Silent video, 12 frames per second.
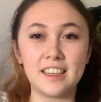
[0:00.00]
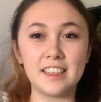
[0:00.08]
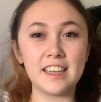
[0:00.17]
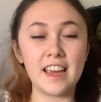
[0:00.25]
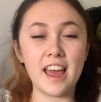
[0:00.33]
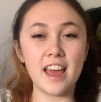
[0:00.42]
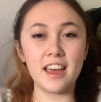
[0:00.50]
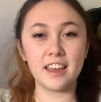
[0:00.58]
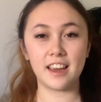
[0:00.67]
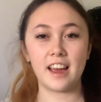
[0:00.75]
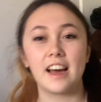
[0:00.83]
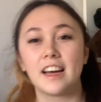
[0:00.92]

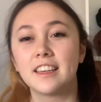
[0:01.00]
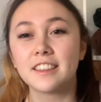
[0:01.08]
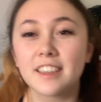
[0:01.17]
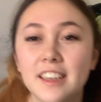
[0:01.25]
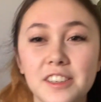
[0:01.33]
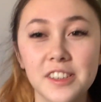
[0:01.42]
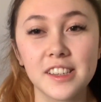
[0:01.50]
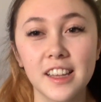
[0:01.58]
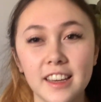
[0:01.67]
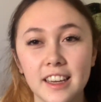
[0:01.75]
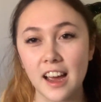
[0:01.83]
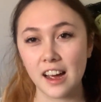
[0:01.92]
Yay! And I just
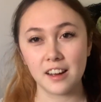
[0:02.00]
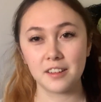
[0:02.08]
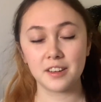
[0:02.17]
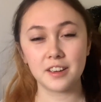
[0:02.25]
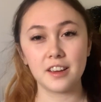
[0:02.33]
like how